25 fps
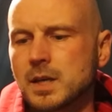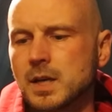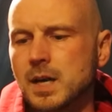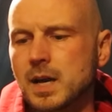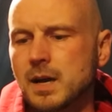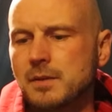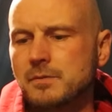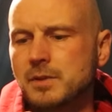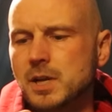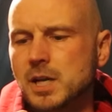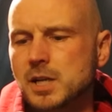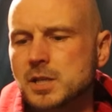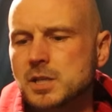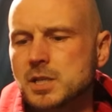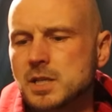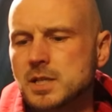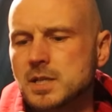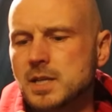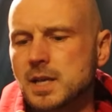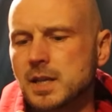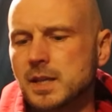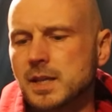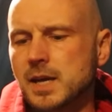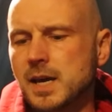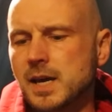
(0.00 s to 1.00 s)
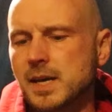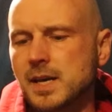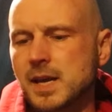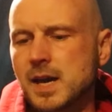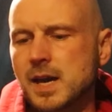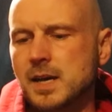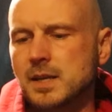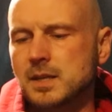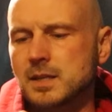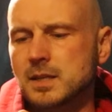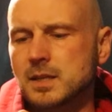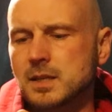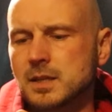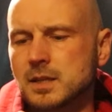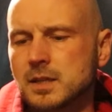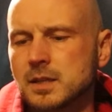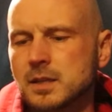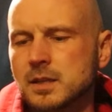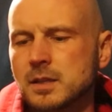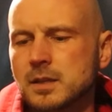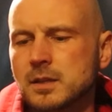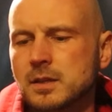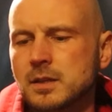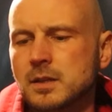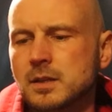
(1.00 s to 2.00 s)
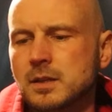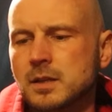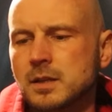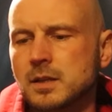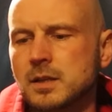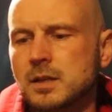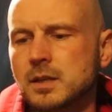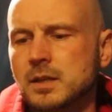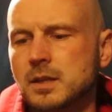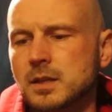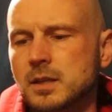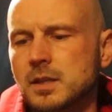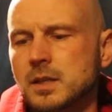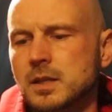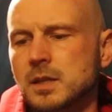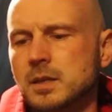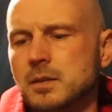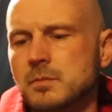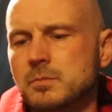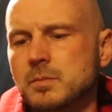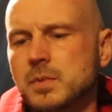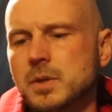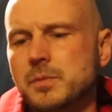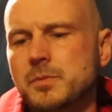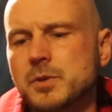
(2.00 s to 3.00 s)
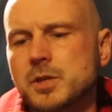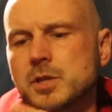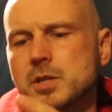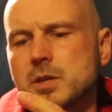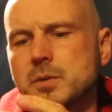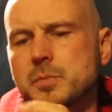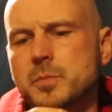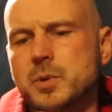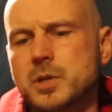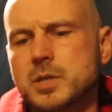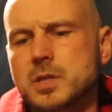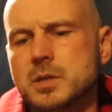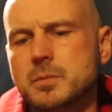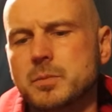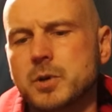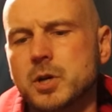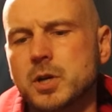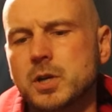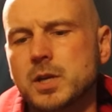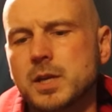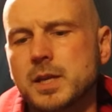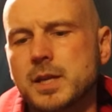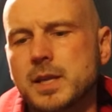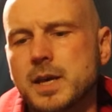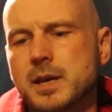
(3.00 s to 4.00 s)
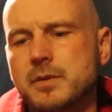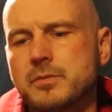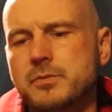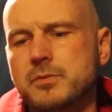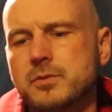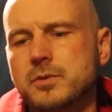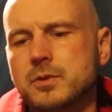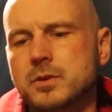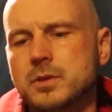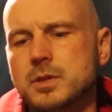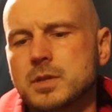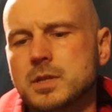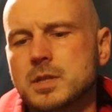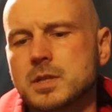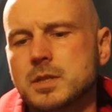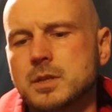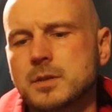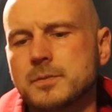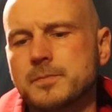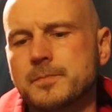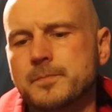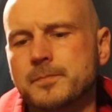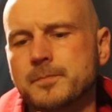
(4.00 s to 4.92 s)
I haven't actually done that yet. Maybe I should have put some oil in there first.